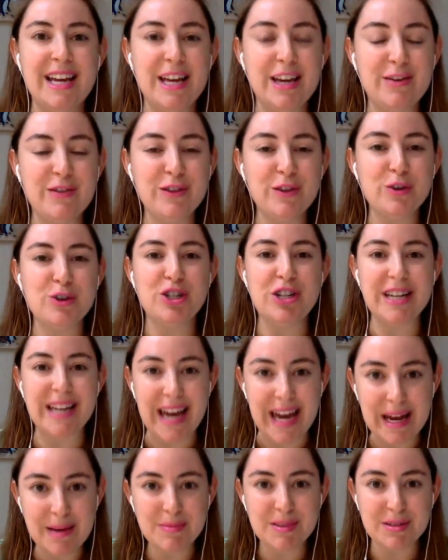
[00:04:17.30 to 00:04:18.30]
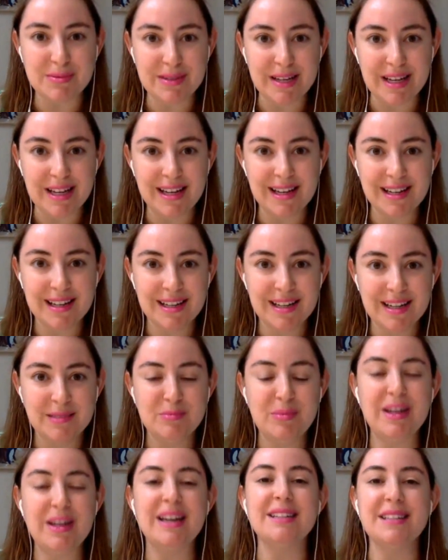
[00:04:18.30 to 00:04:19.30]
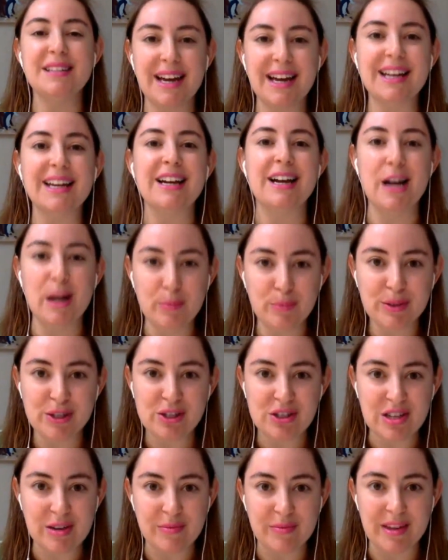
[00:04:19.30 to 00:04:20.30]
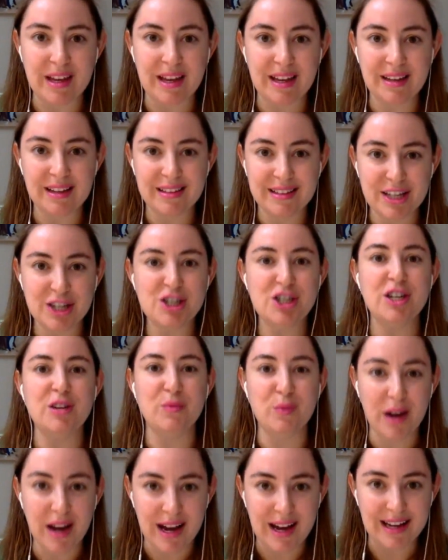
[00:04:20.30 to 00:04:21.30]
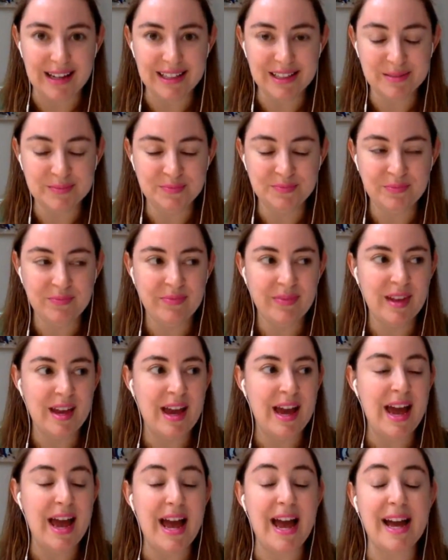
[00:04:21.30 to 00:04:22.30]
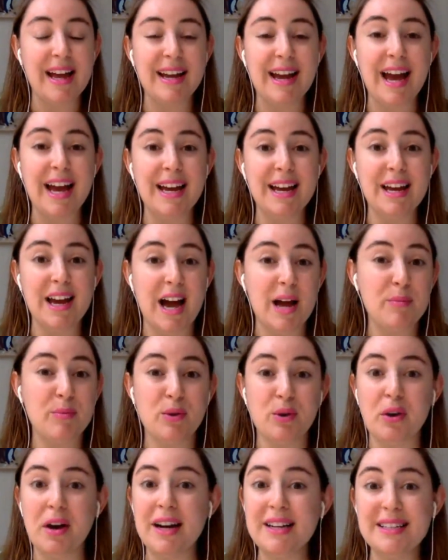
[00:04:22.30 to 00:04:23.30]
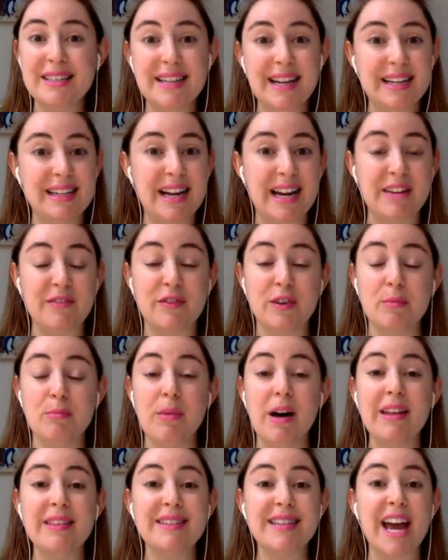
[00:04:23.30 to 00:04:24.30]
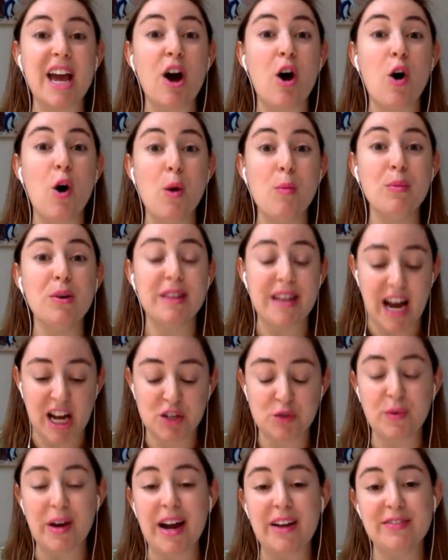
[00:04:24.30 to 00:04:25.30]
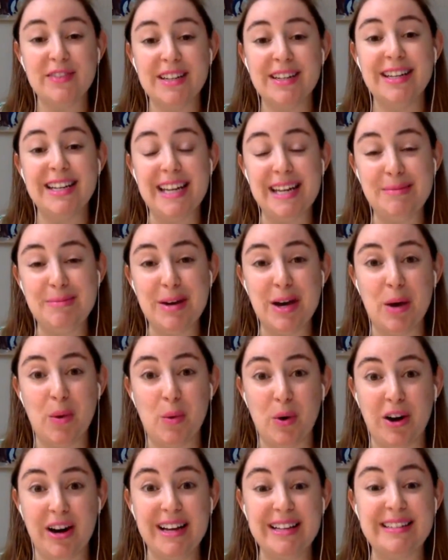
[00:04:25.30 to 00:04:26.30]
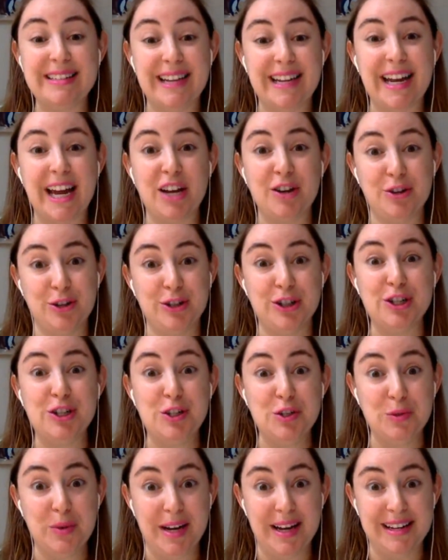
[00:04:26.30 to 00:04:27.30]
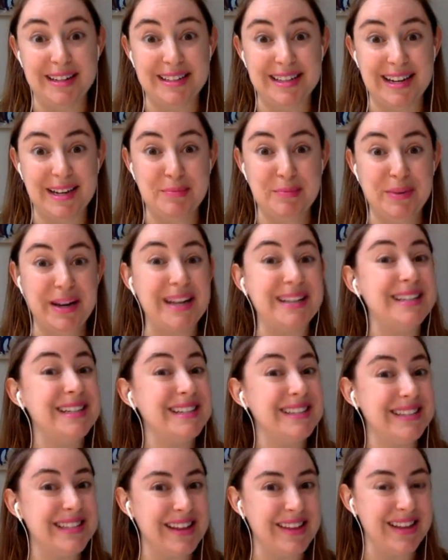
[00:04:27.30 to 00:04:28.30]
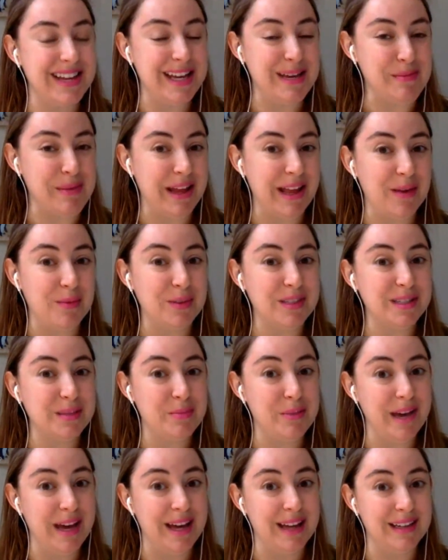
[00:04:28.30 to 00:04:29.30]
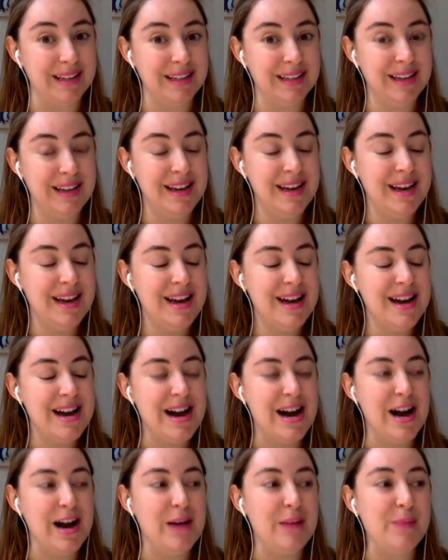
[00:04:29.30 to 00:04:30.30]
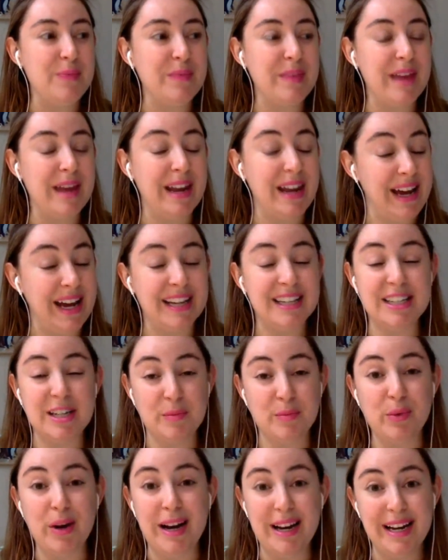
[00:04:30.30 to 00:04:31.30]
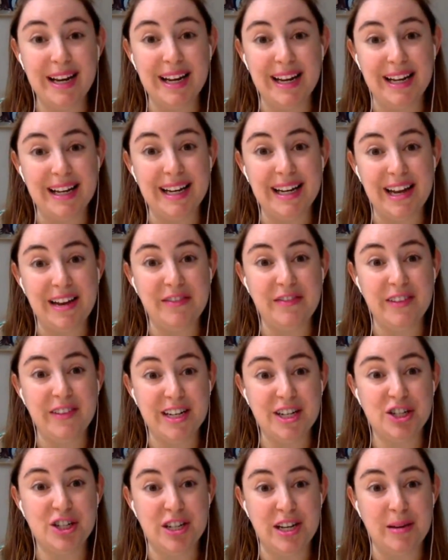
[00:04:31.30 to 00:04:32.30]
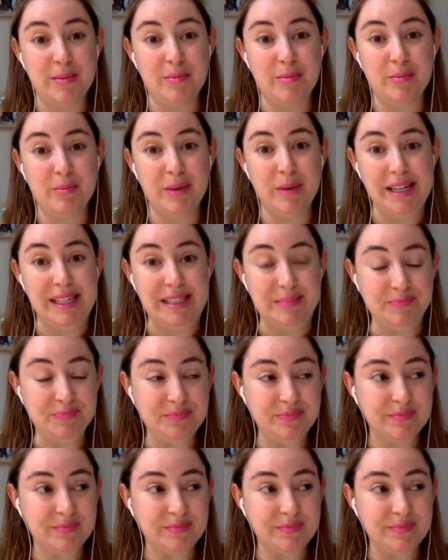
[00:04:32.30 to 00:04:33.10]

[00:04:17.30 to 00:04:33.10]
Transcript: Even though she came to me because I had accomplished something that she read, and I procrastinated on it for months. I drafted an email where I said I couldn't do it, but I didn't send the email. I went to bed. And I ended up writing it, and I finished it. But